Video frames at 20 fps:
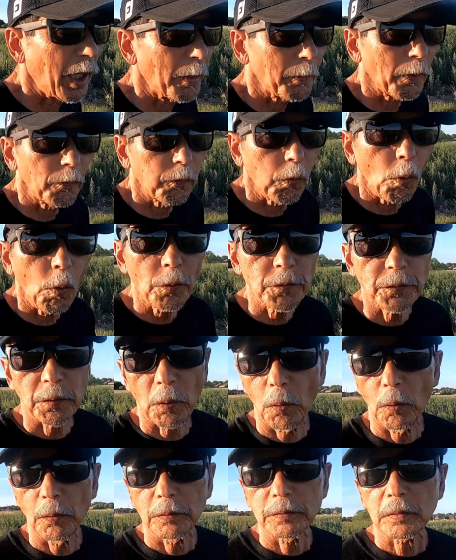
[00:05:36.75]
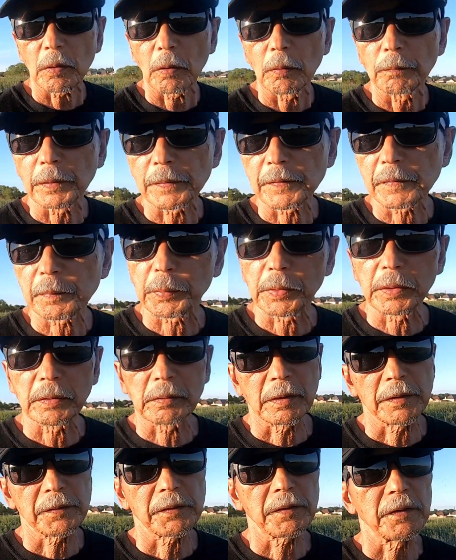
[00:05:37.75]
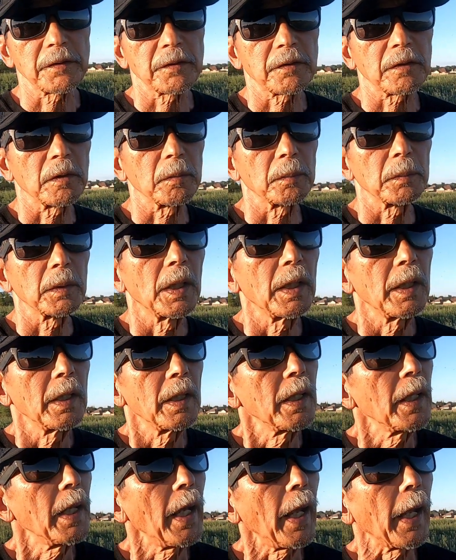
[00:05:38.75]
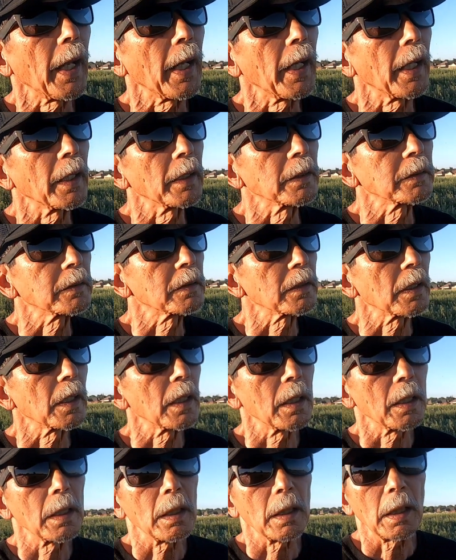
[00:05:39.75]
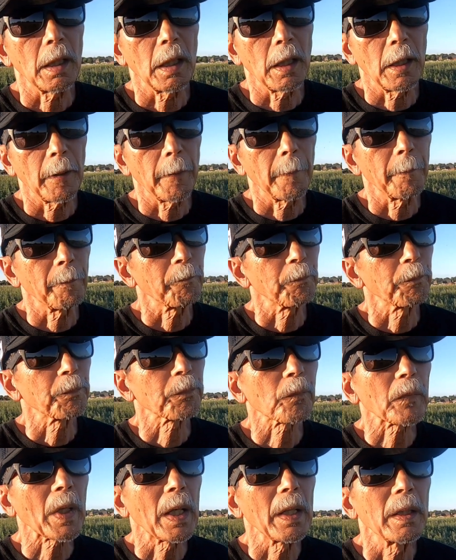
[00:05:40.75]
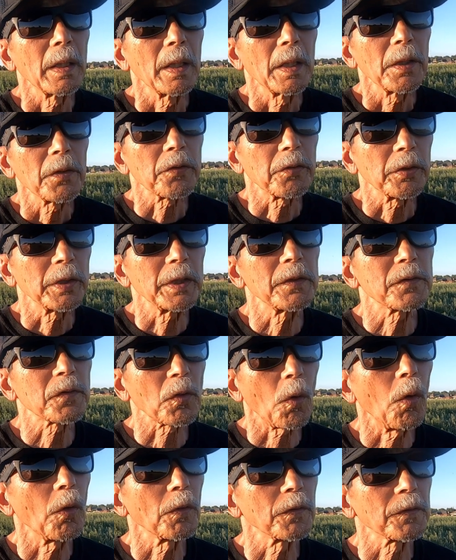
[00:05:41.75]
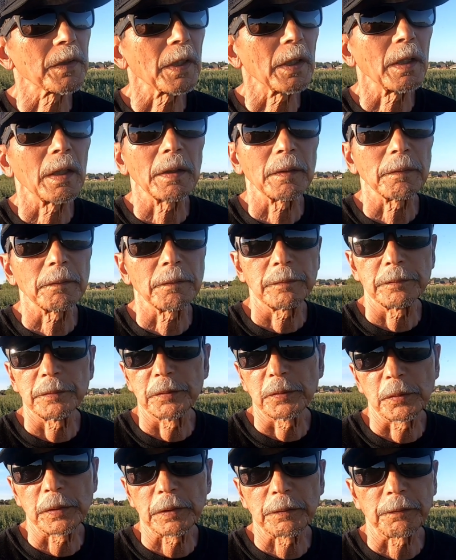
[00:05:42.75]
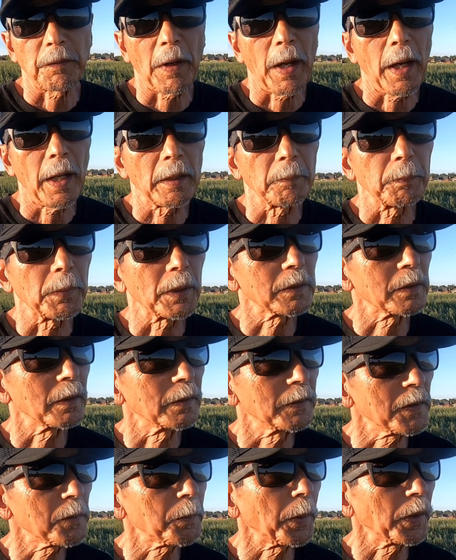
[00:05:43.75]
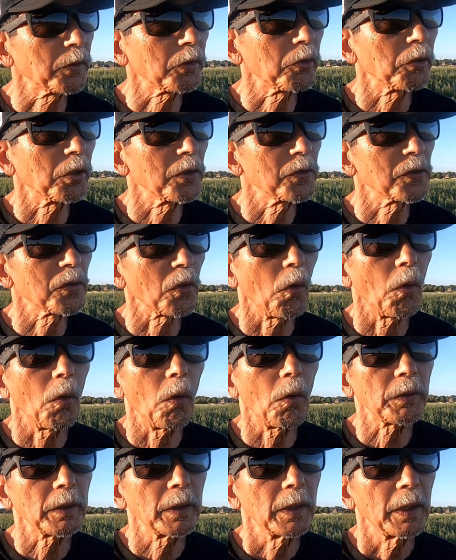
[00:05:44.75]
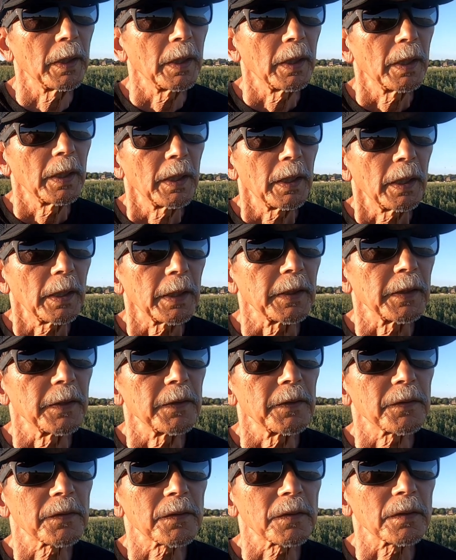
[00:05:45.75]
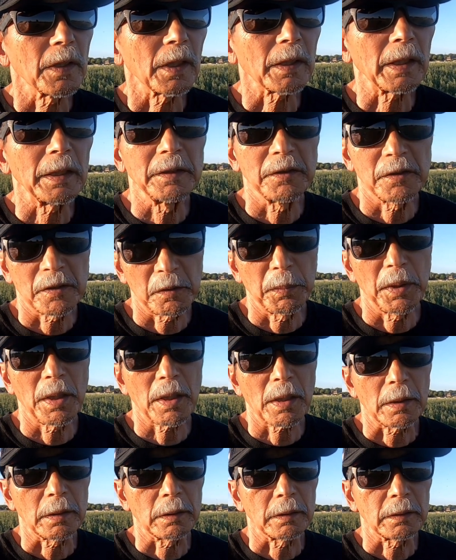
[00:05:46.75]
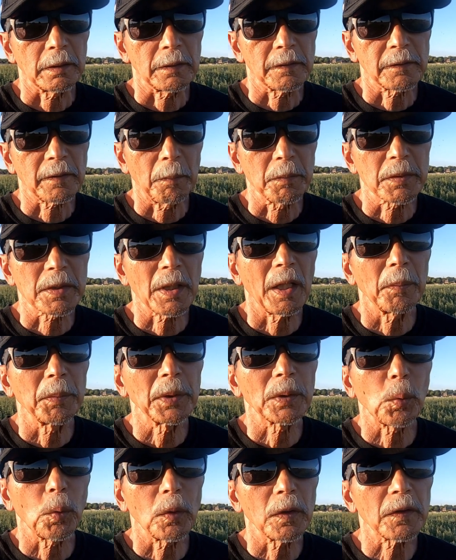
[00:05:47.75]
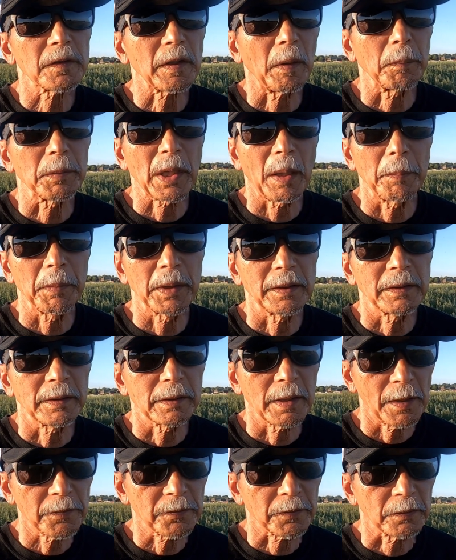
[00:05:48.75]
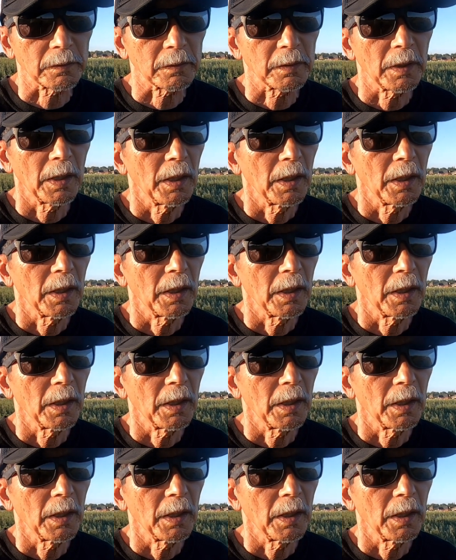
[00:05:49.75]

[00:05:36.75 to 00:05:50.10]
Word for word: have a four zones of a sprinkler system, and uh, um, three zones are doing fine, but this particular zone is like intermittent. Sometimes it works, sometimes it doesn't.